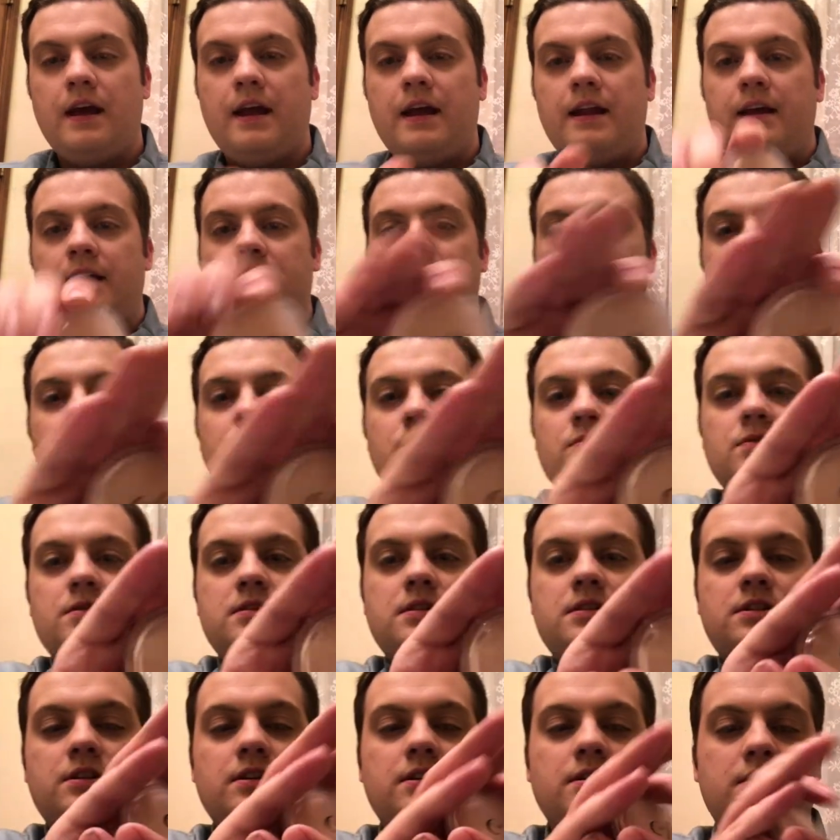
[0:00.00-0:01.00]
And I
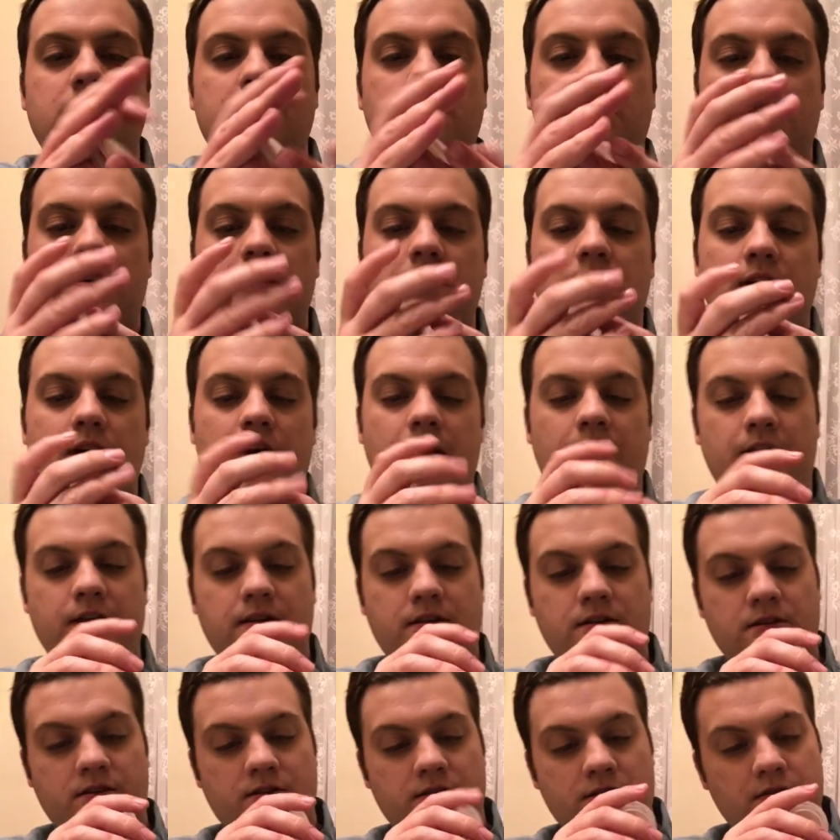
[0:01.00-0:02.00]
use just, I
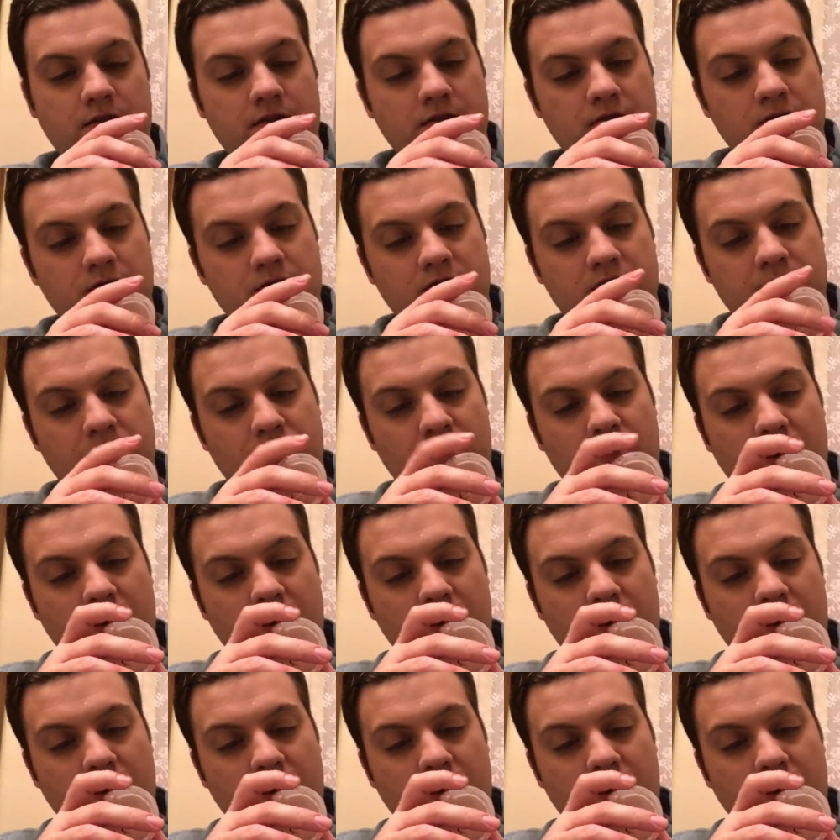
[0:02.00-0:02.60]
just used